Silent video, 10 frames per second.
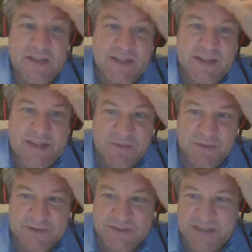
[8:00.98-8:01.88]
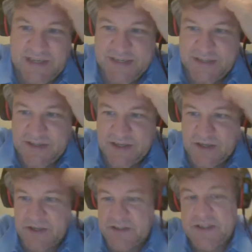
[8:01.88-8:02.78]
that one kind of
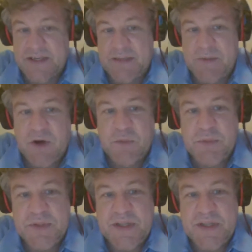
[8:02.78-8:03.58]
hurt, and I'm hoping that